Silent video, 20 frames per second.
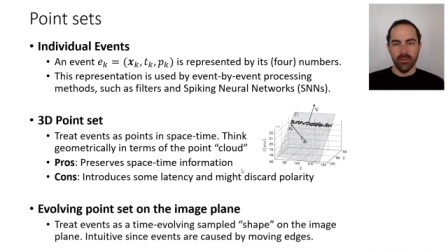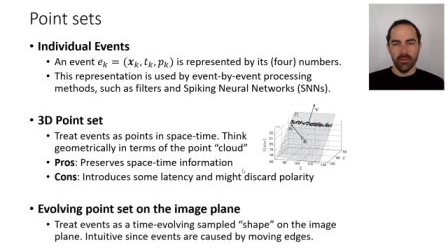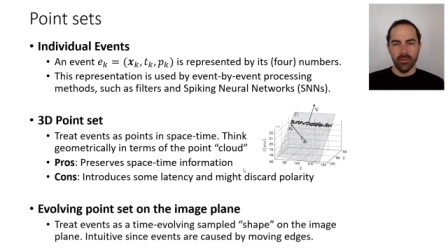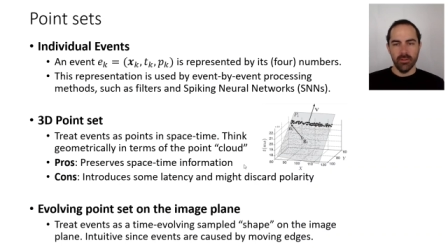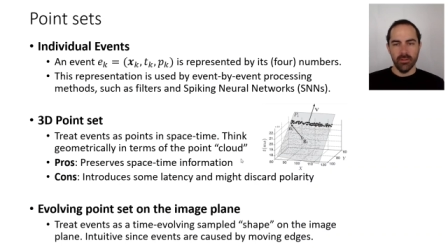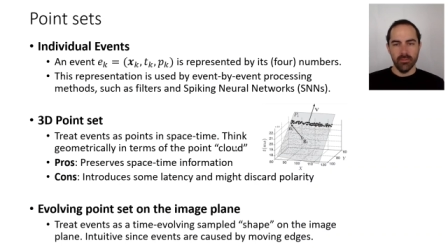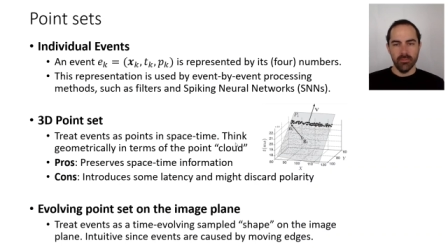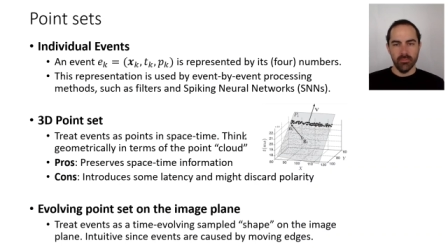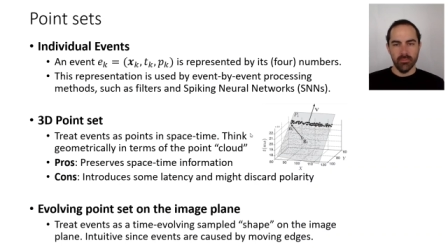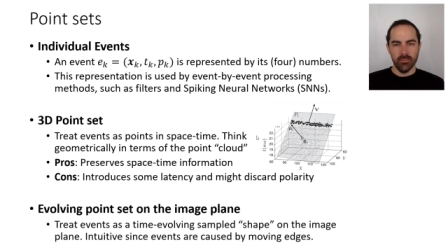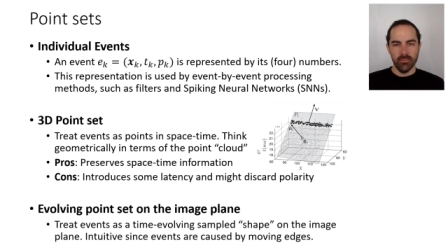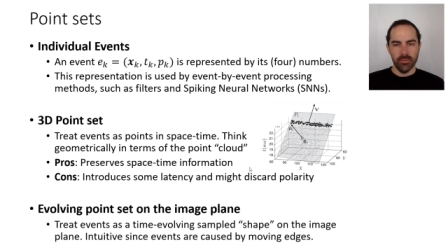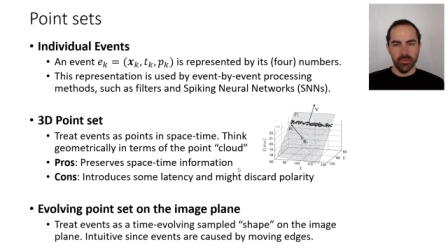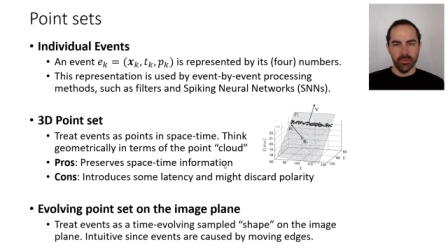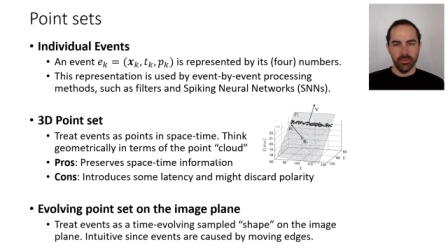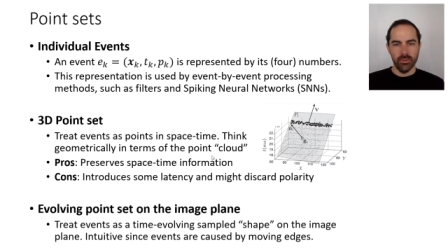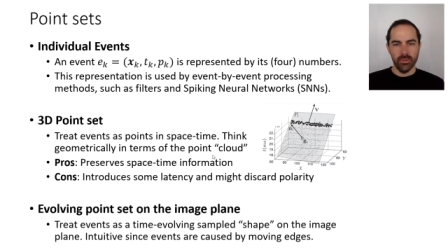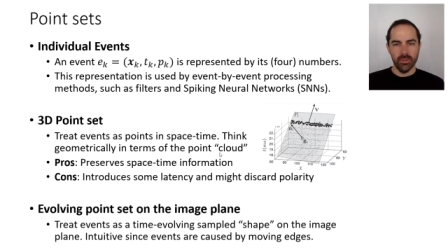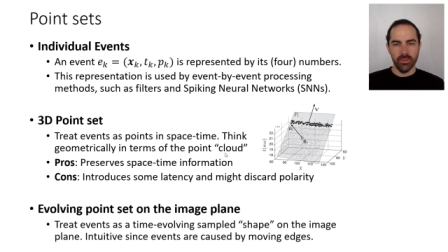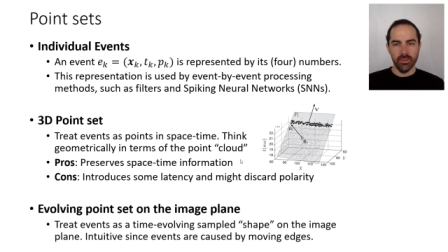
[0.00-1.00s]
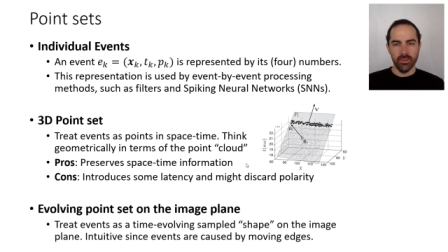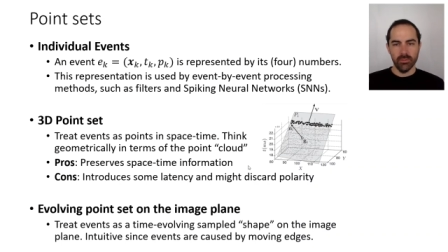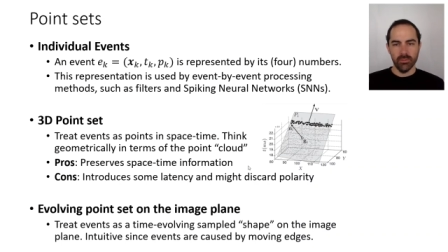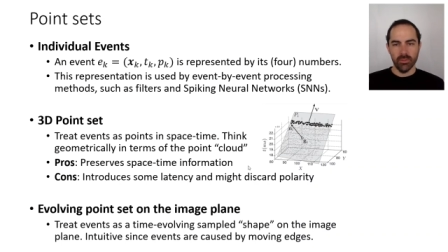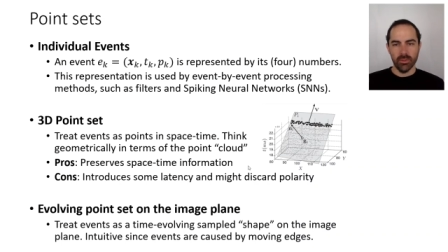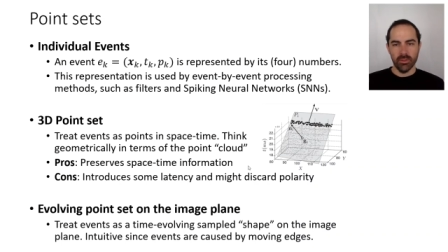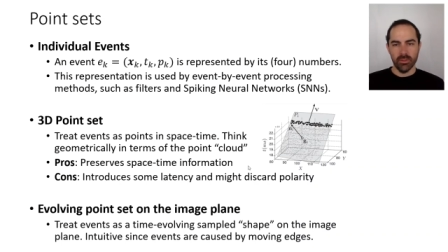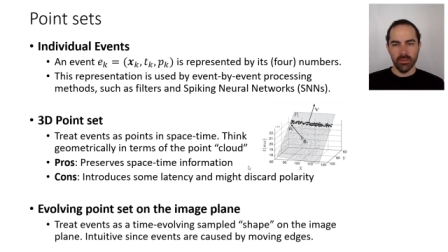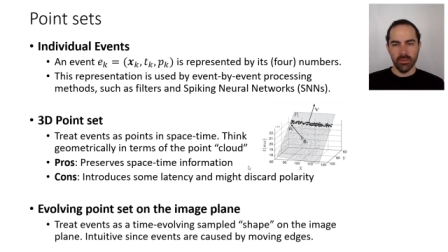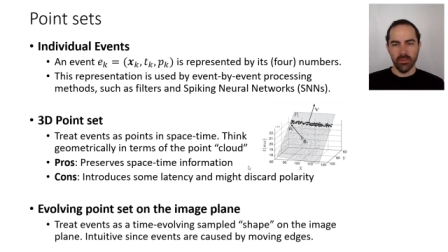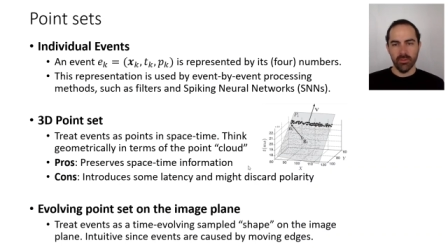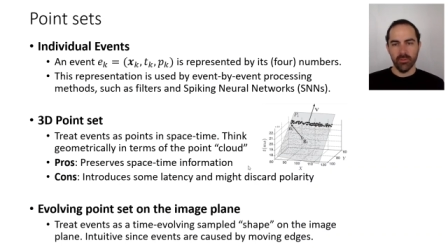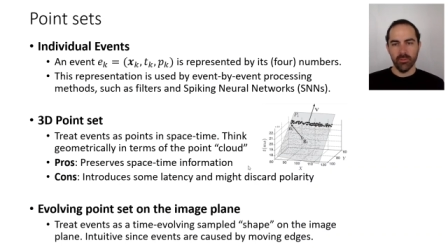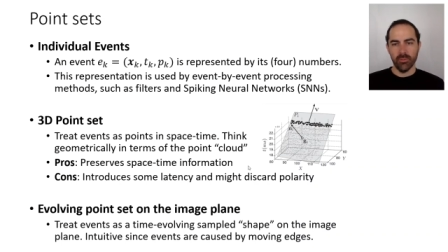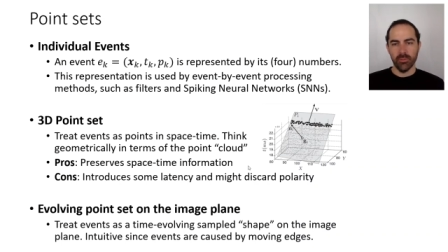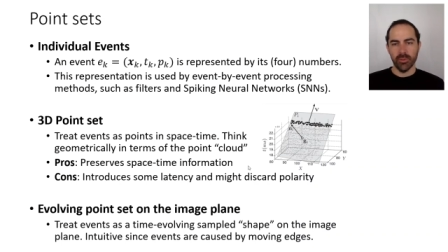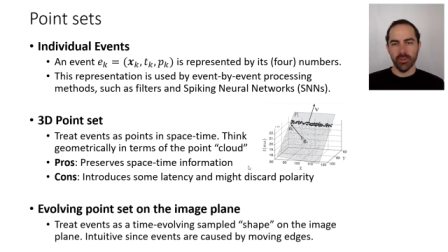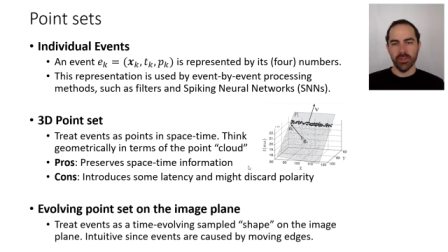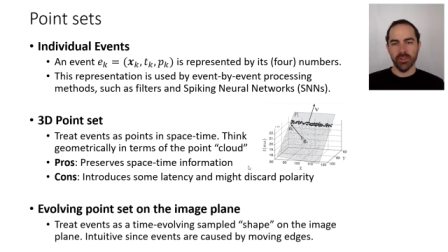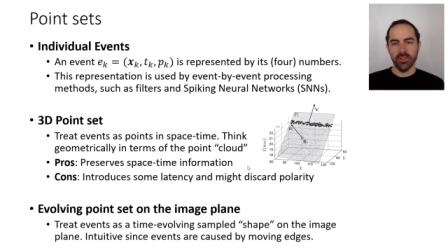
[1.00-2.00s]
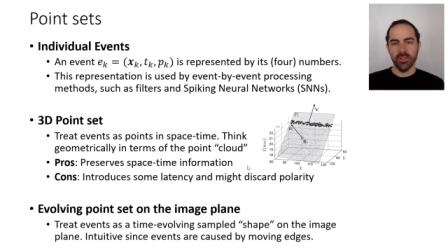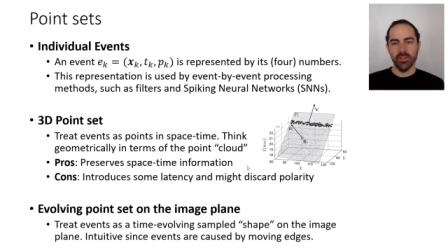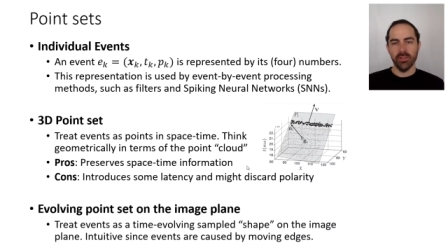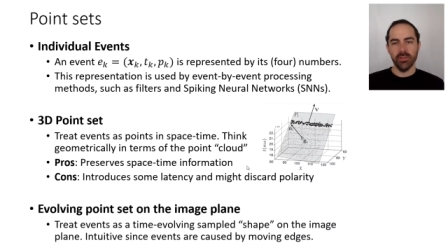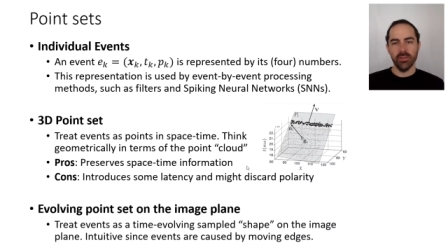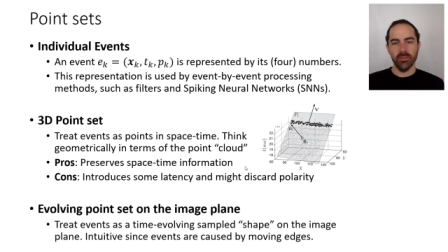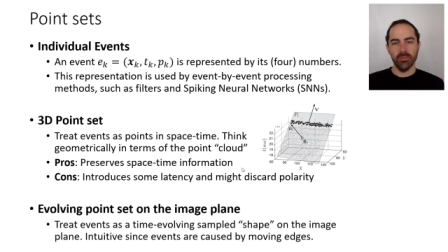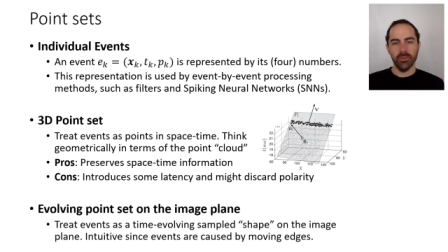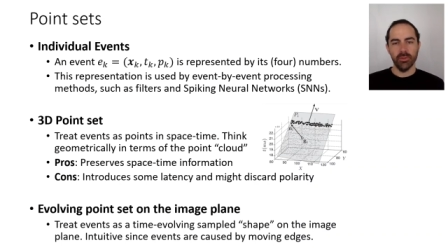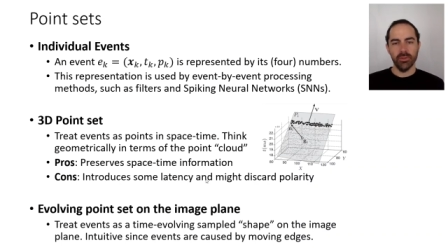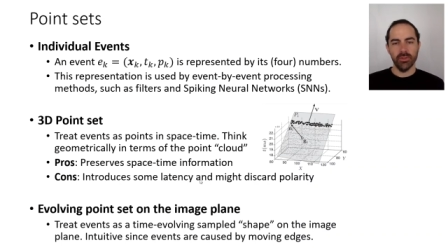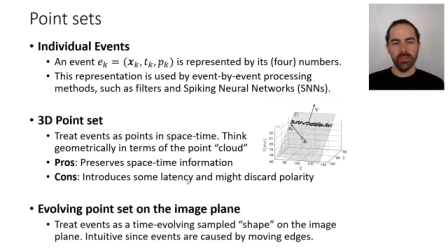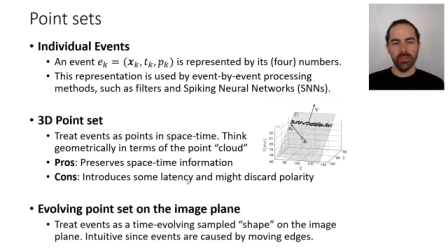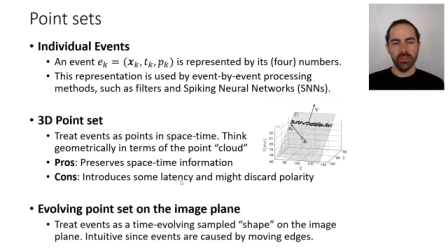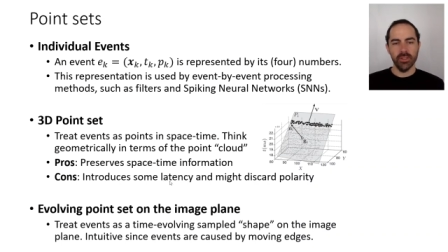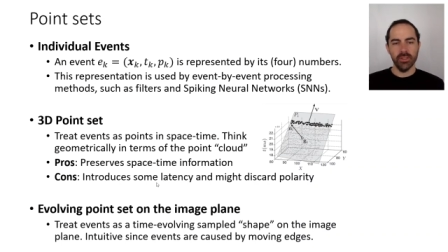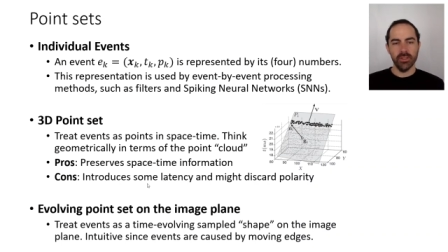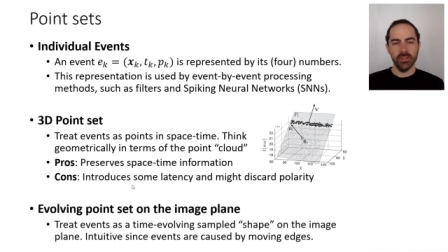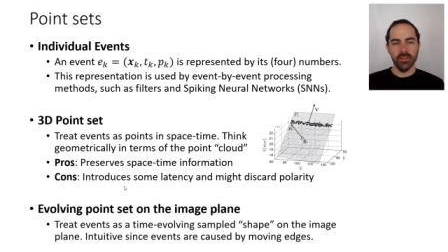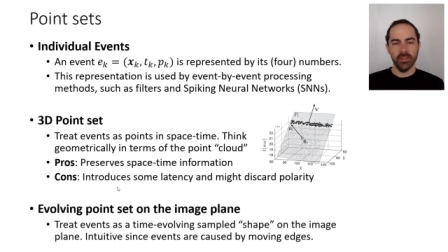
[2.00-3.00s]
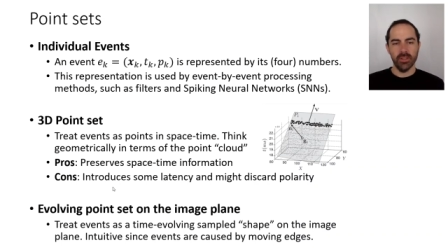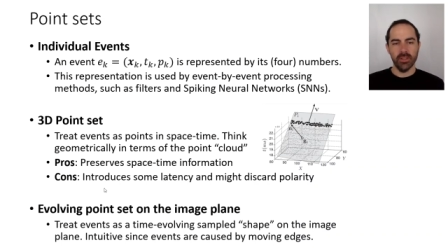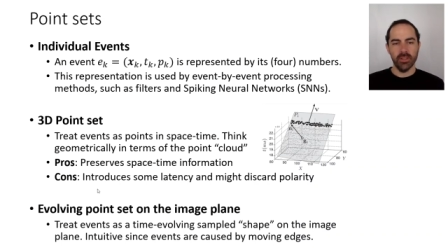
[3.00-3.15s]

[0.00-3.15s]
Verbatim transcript: um, so this is another representation, a point set,